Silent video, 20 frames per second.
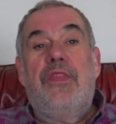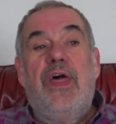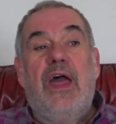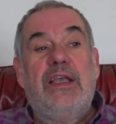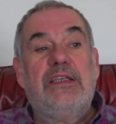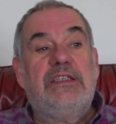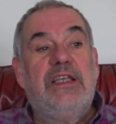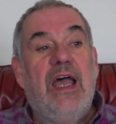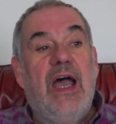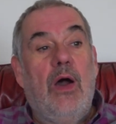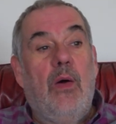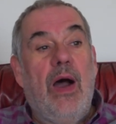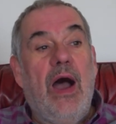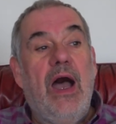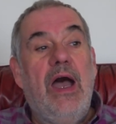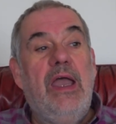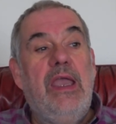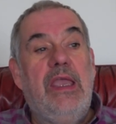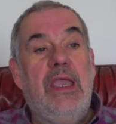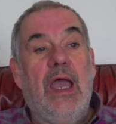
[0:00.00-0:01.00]
that's how
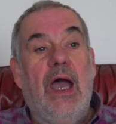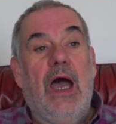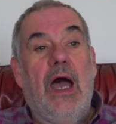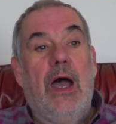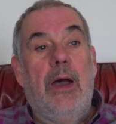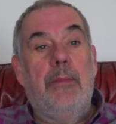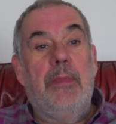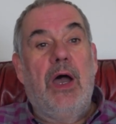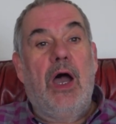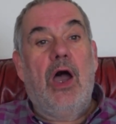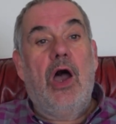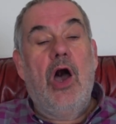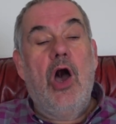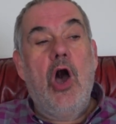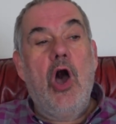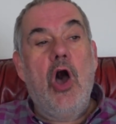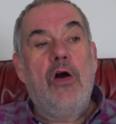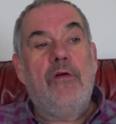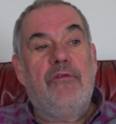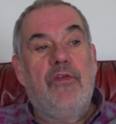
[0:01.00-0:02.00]
I um,
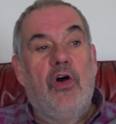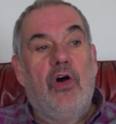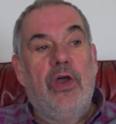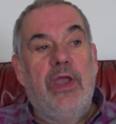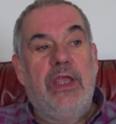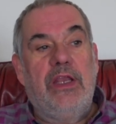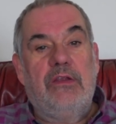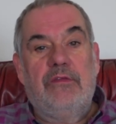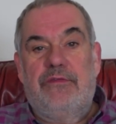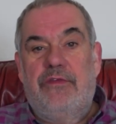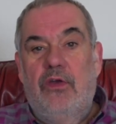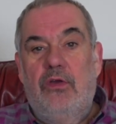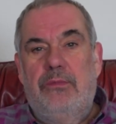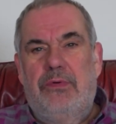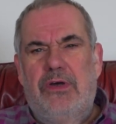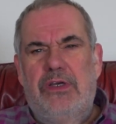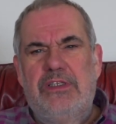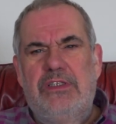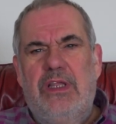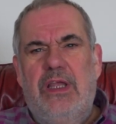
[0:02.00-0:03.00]
avoid food
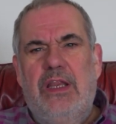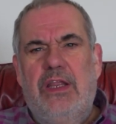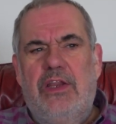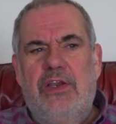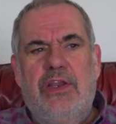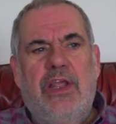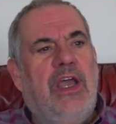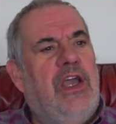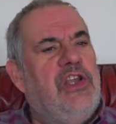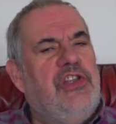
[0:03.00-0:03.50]
poisoning and